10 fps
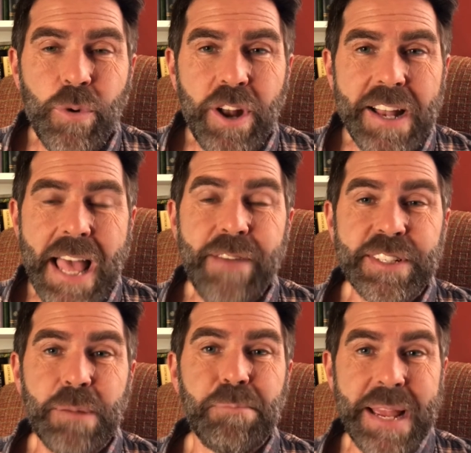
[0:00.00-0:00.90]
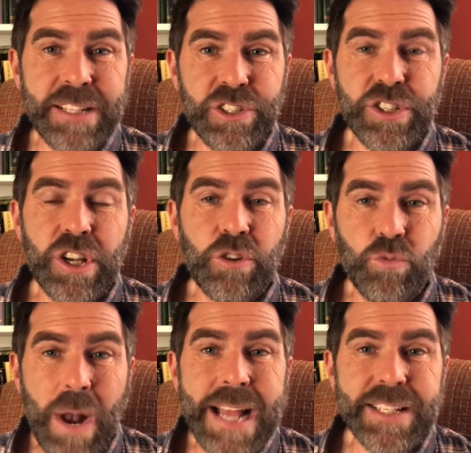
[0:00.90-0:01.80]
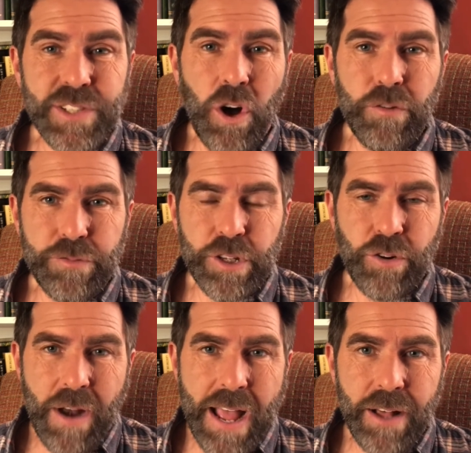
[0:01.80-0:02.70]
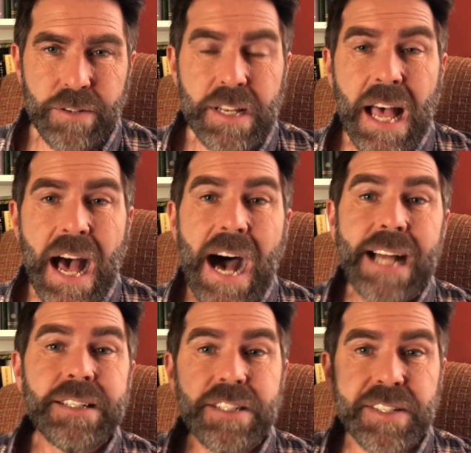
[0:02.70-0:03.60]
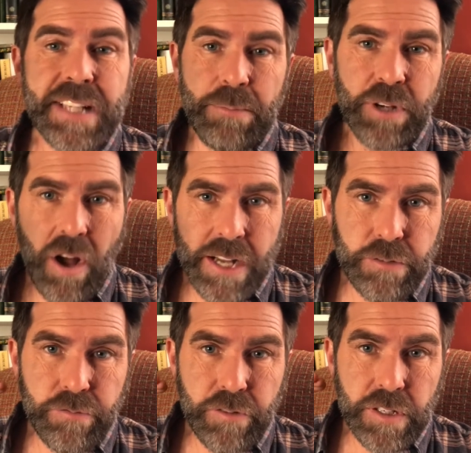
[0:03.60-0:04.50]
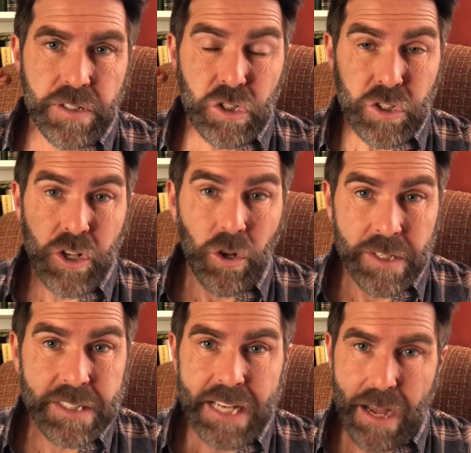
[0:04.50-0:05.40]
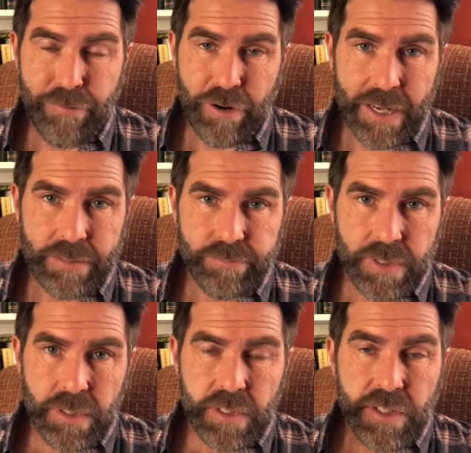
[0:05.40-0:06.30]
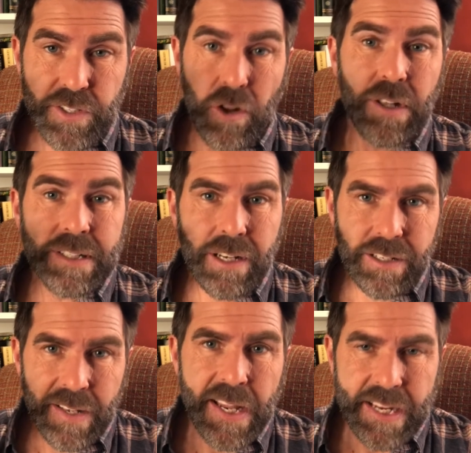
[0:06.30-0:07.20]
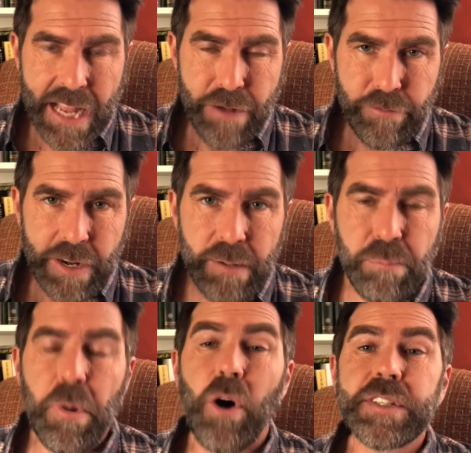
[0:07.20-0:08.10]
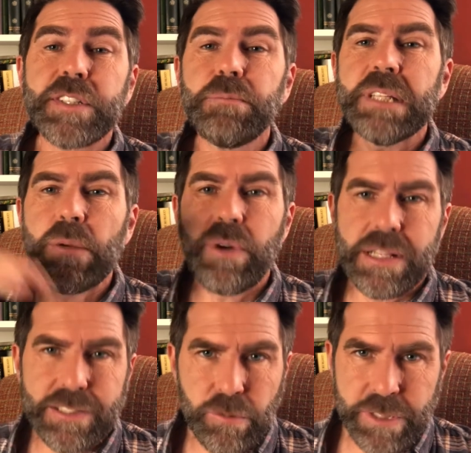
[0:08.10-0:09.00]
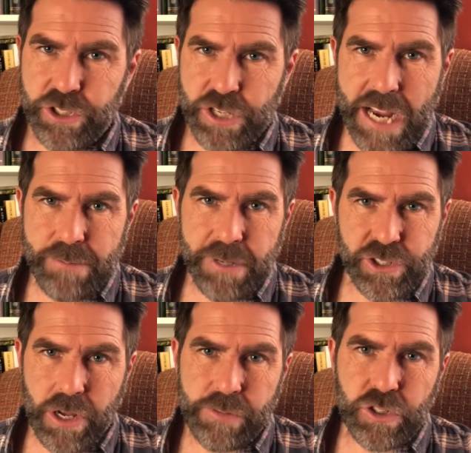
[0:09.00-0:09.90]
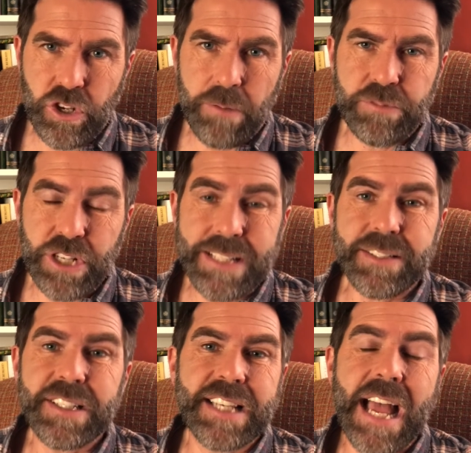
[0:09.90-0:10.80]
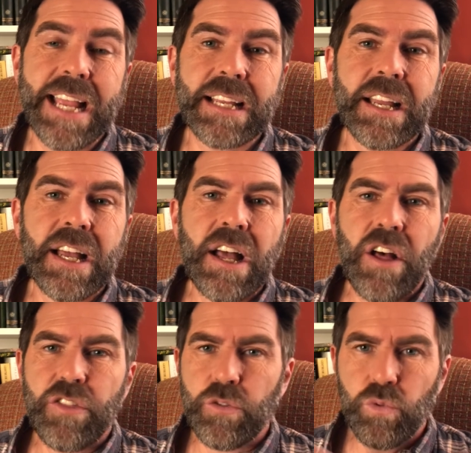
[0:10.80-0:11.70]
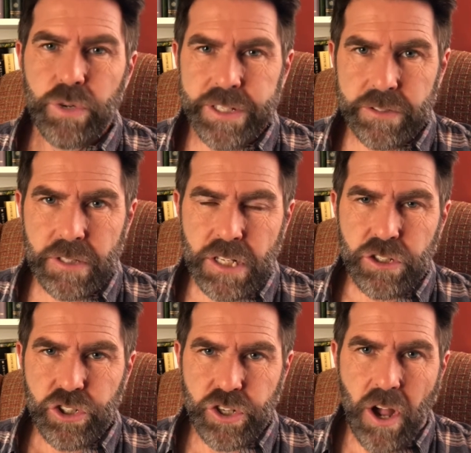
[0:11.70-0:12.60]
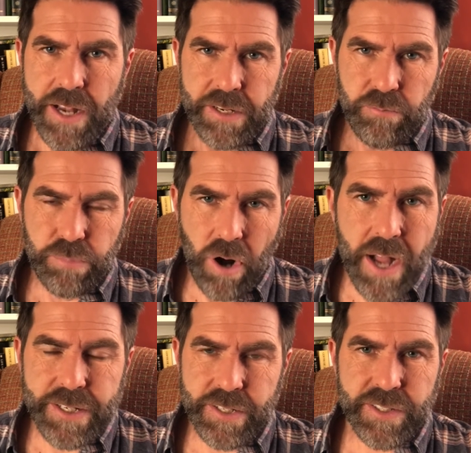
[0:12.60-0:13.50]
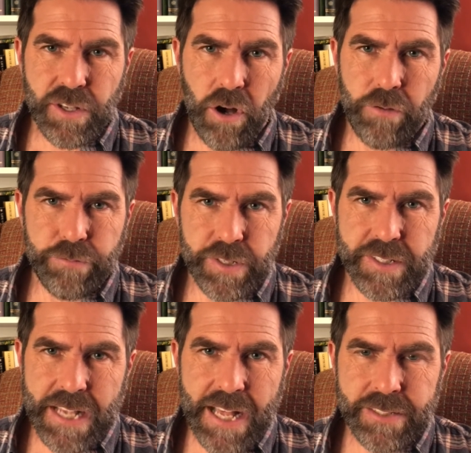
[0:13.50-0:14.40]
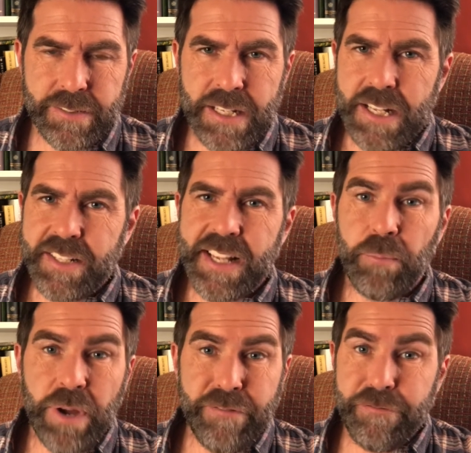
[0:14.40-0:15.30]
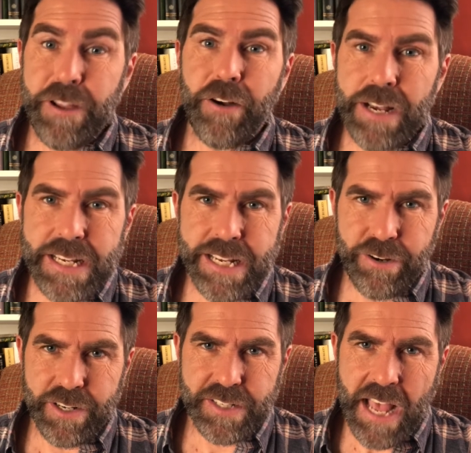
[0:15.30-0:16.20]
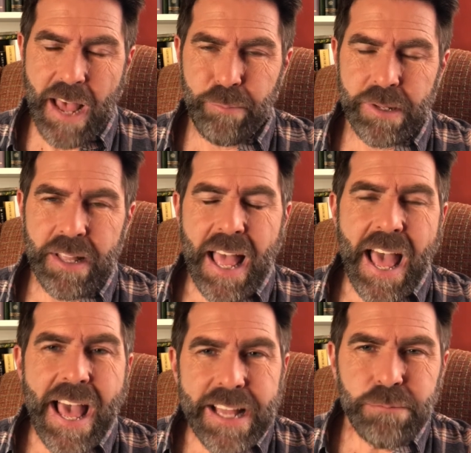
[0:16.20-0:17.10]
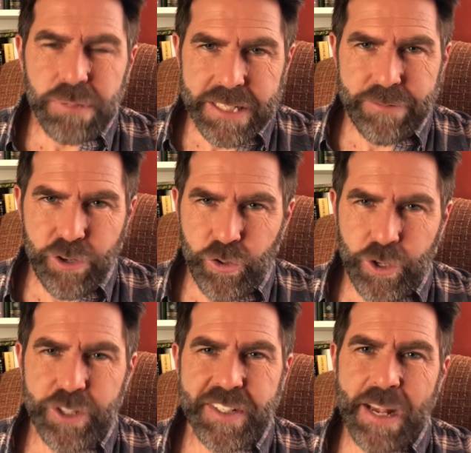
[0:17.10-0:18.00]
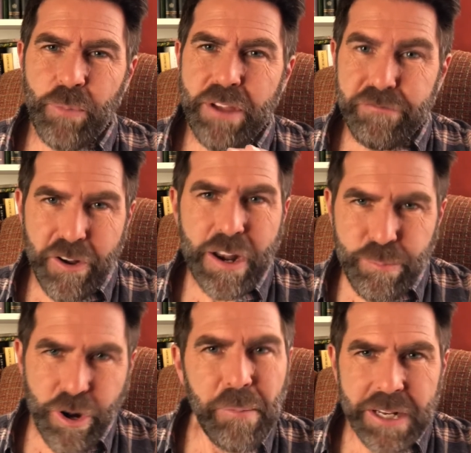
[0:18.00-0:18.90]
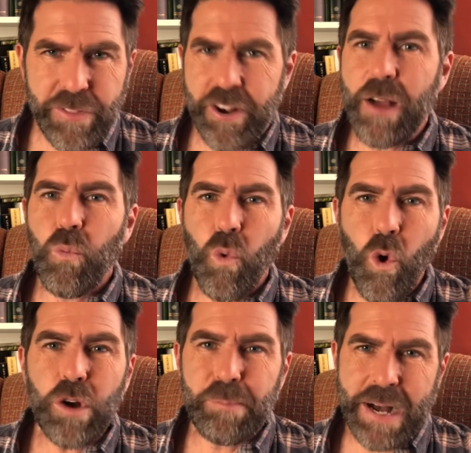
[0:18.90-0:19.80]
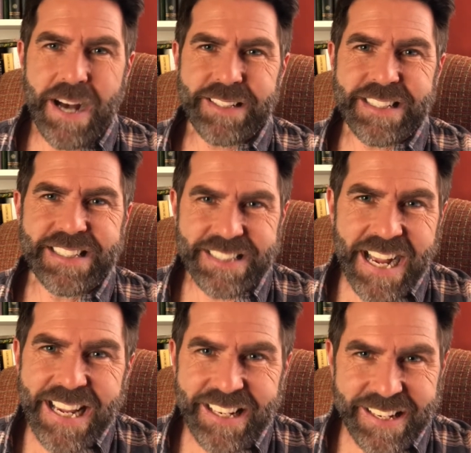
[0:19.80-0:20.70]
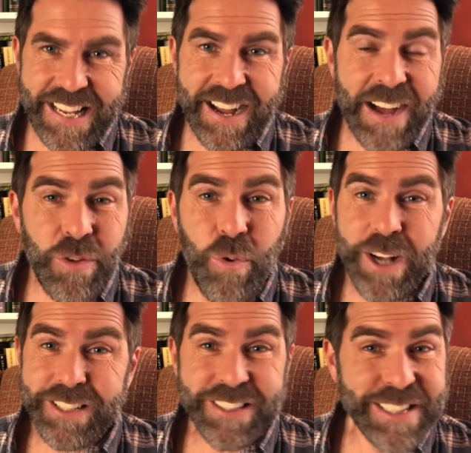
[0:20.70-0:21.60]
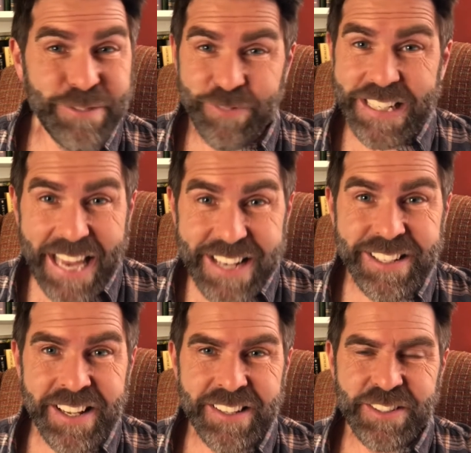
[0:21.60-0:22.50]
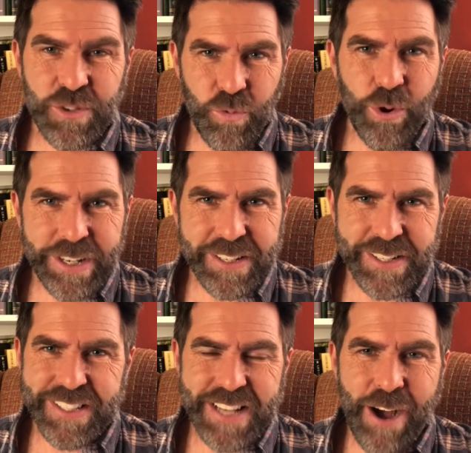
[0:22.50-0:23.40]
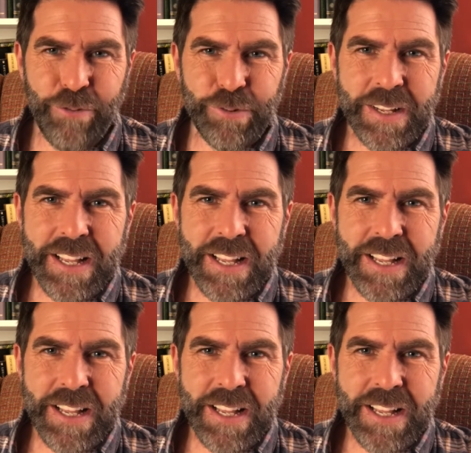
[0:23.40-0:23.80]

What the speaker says: I'd have is a bench raised off the ground under some kind of solid covering, solid clear covering, possibly with a little bit of shade mesh over the top, just to take the real shine and brightness off the sun, somewhere very near a tap, and believe it or not, somewhere very prominent that I walk past daily. Otherwise I just forget to water this stuff.